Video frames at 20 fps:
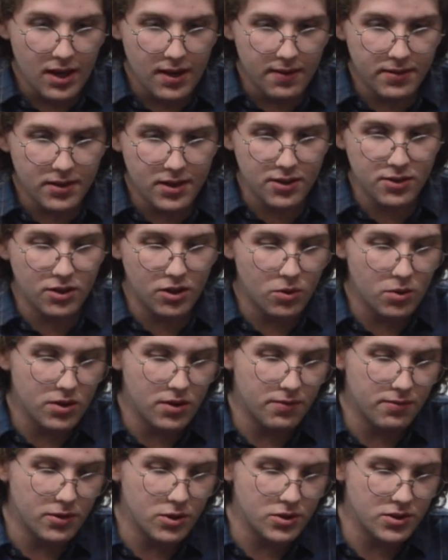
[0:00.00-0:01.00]
If it doesn't go in
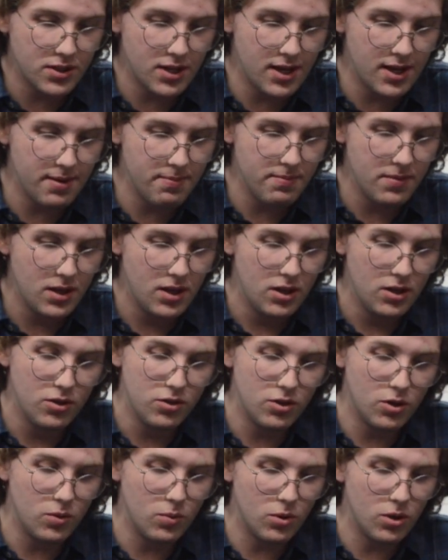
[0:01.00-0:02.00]
the first time,
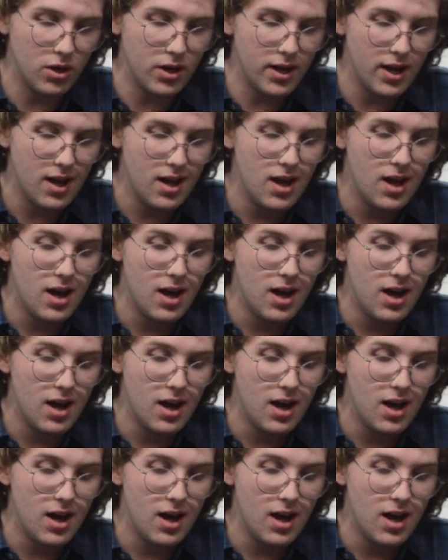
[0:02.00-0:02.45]
don't worry.